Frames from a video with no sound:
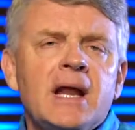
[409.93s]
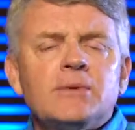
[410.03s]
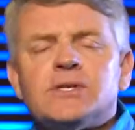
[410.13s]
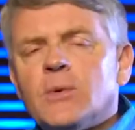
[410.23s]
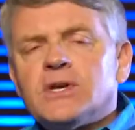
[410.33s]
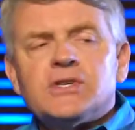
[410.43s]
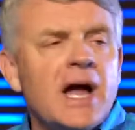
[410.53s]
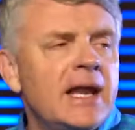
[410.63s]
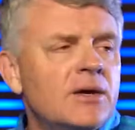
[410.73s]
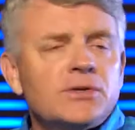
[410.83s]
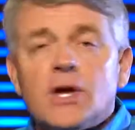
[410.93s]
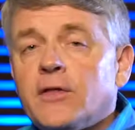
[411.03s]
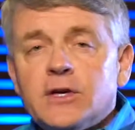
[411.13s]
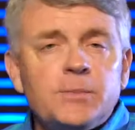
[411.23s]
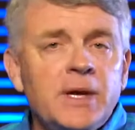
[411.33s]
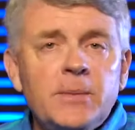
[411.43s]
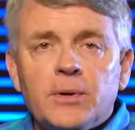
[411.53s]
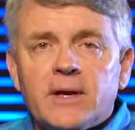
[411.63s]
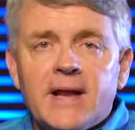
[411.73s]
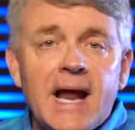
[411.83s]
I was so excited because all these
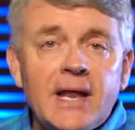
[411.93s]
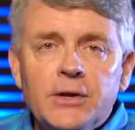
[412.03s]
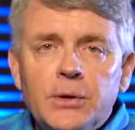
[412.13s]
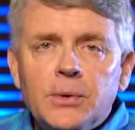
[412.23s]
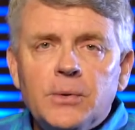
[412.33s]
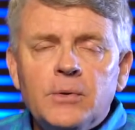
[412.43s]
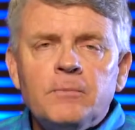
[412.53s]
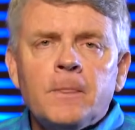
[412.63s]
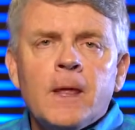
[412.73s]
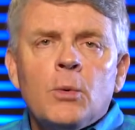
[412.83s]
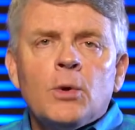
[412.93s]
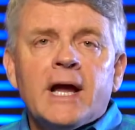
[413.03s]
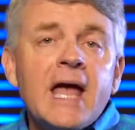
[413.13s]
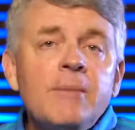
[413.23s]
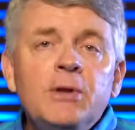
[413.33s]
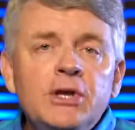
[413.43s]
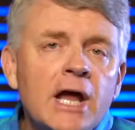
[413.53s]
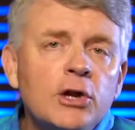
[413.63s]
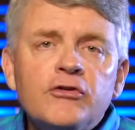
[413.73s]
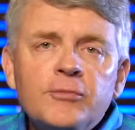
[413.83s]
people that I knew were like, hey man, you
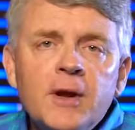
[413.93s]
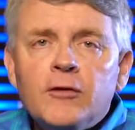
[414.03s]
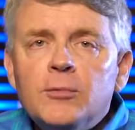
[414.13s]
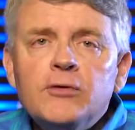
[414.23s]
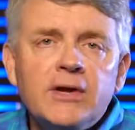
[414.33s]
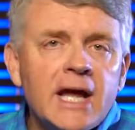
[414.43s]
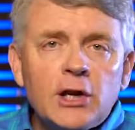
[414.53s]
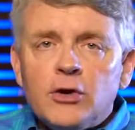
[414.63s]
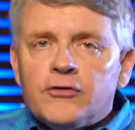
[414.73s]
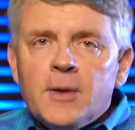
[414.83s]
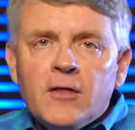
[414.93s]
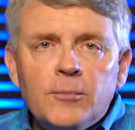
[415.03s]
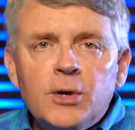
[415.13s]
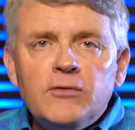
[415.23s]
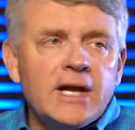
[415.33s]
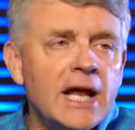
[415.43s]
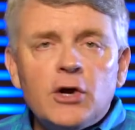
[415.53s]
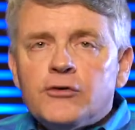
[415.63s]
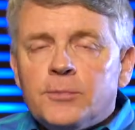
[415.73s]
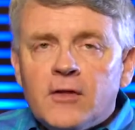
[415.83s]
got to look for me in the movie. You got to look for me in the movie. You got to
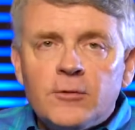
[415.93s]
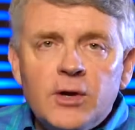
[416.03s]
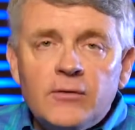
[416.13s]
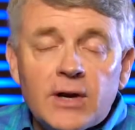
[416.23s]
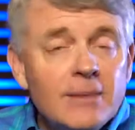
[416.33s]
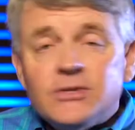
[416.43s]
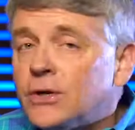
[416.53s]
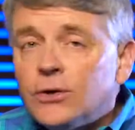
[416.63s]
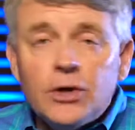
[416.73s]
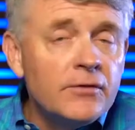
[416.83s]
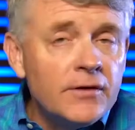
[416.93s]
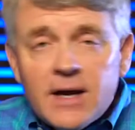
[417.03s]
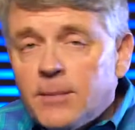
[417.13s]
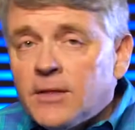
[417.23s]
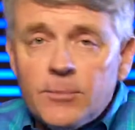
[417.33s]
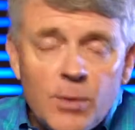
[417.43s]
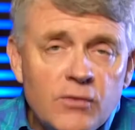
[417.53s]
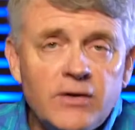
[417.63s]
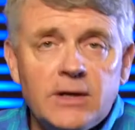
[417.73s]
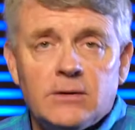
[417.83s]
look for me in the movie. Well, I'm still looking for them in the
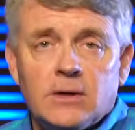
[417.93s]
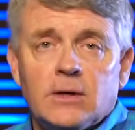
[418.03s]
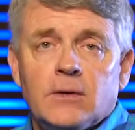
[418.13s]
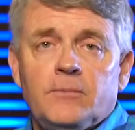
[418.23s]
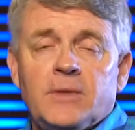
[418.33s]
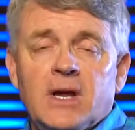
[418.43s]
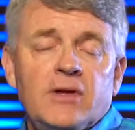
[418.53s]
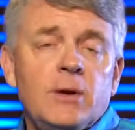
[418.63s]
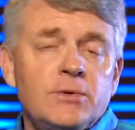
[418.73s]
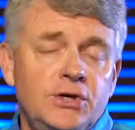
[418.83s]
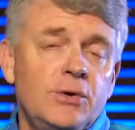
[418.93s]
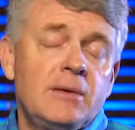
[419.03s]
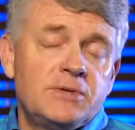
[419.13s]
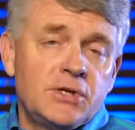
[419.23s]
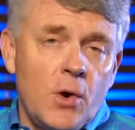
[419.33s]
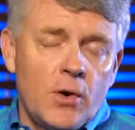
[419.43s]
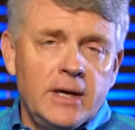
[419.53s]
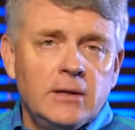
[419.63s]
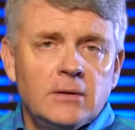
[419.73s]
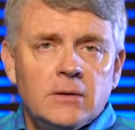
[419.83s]
movie. And if that was you, I'm sorry.